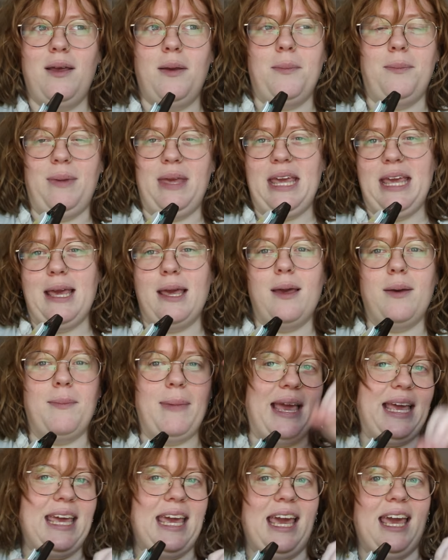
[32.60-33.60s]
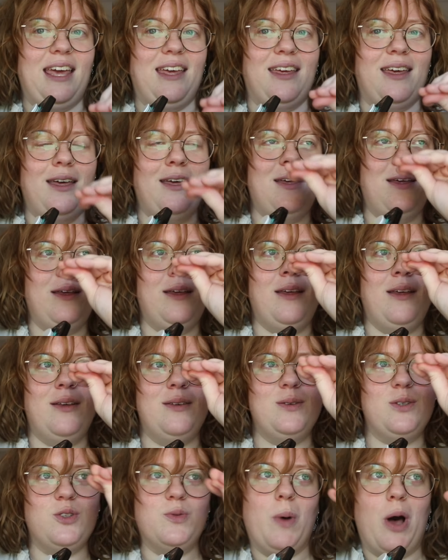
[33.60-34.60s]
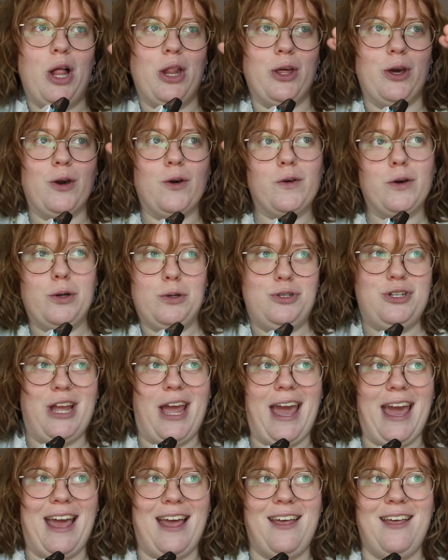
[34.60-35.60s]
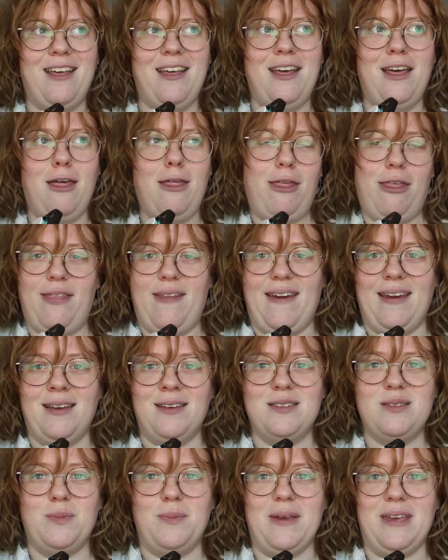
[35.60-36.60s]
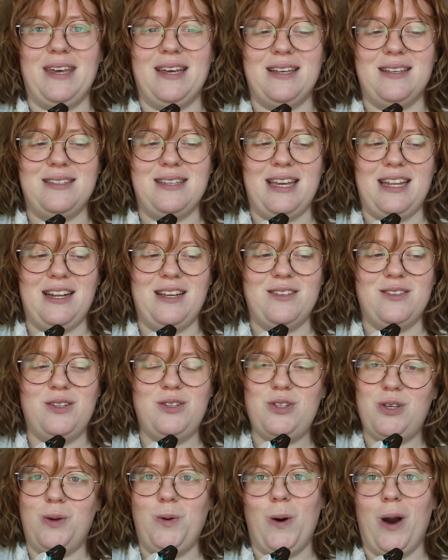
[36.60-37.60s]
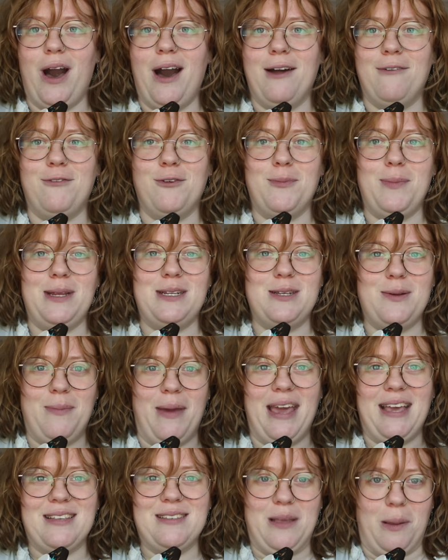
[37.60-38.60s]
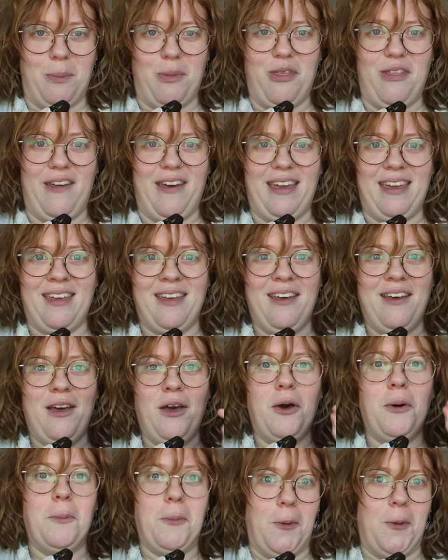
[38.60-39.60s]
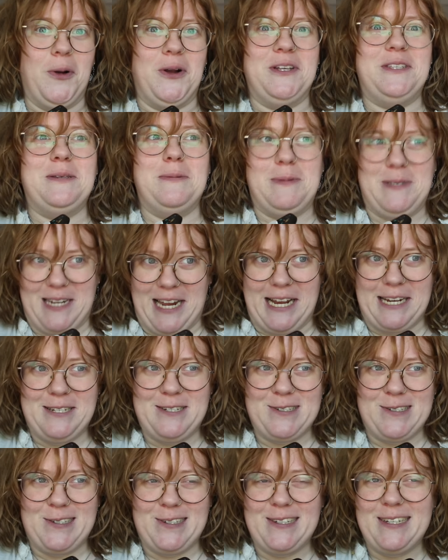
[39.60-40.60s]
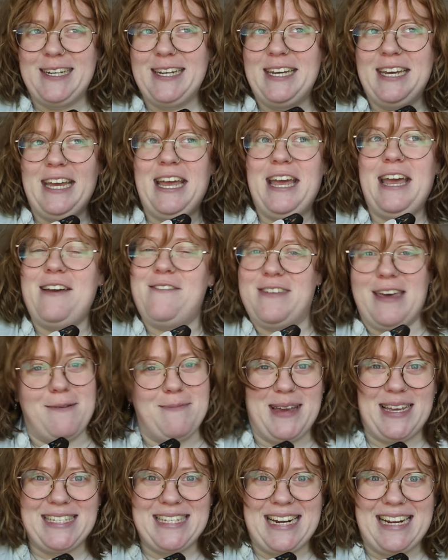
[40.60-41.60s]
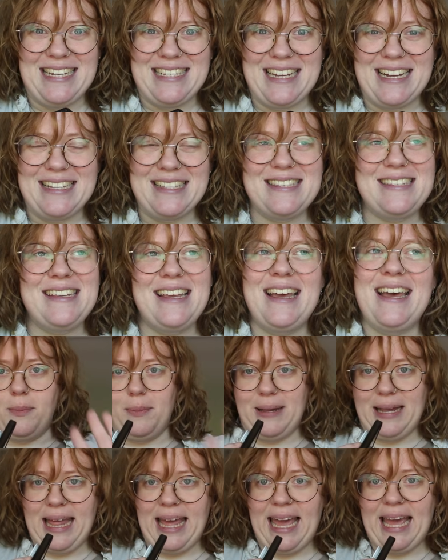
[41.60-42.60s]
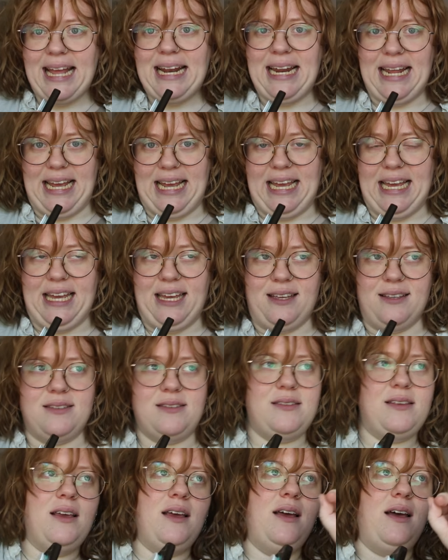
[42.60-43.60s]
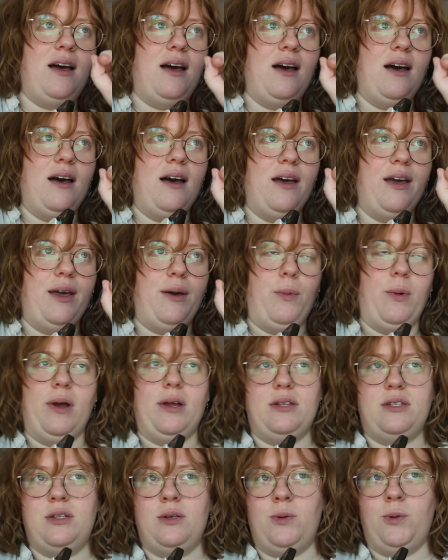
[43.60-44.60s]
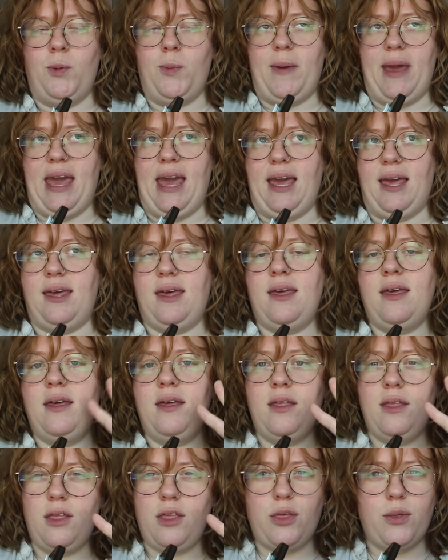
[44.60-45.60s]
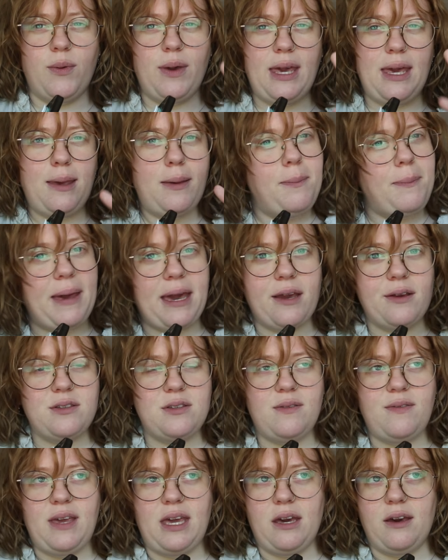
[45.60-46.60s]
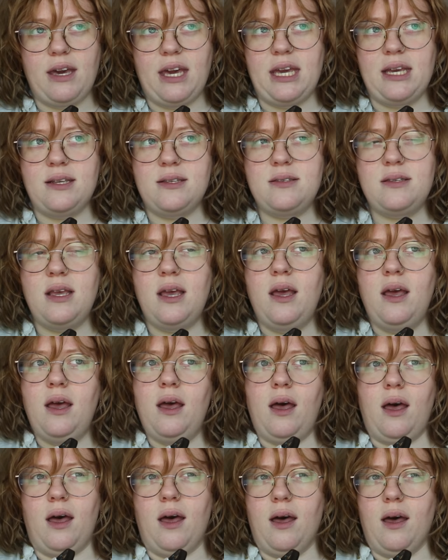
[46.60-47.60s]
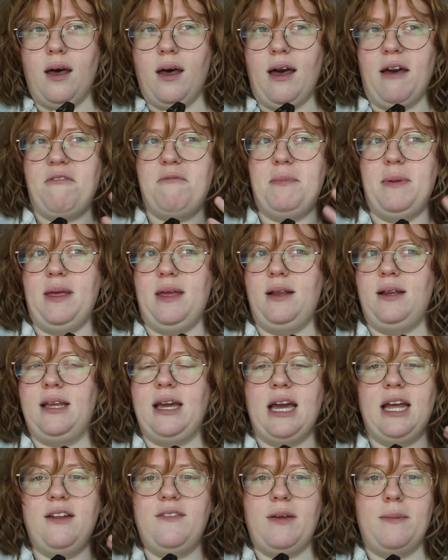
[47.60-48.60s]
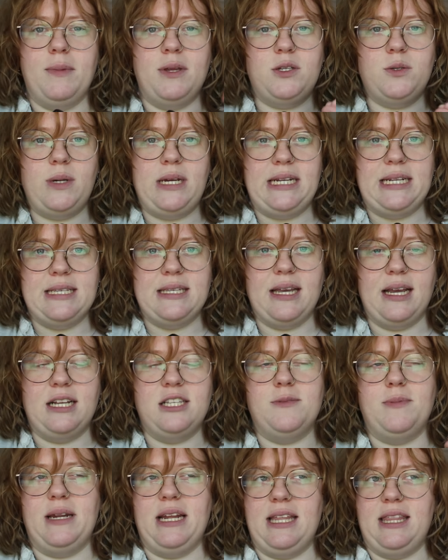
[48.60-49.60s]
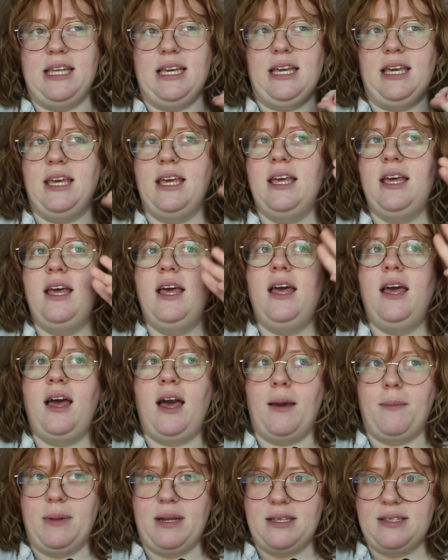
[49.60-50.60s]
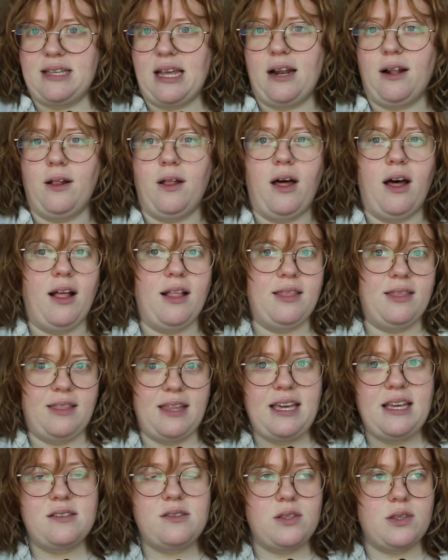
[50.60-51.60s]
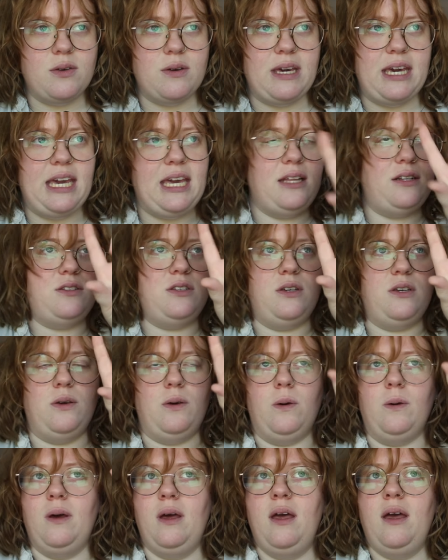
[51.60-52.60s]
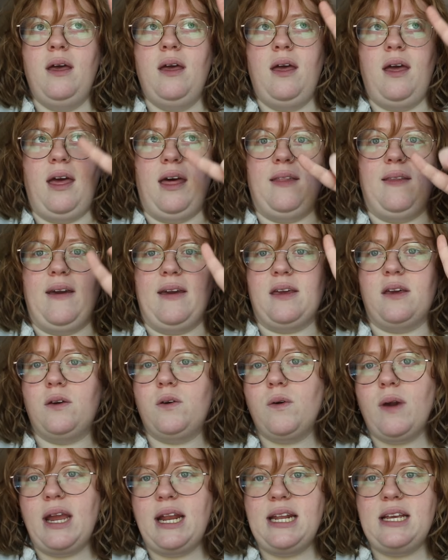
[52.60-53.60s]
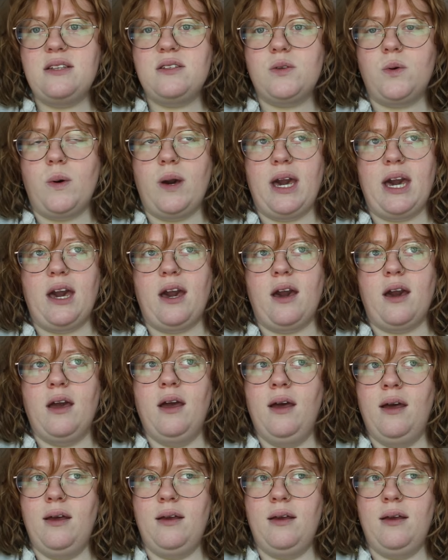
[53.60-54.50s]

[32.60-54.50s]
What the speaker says: me making smaller crochet things because it is too hot for me to make something more substantial, if that makes any sense. The plan is I want to make 3 pairs of earrings. I've been kind of in between designs, but I think I'm gonna settle on these 3, do a like granny square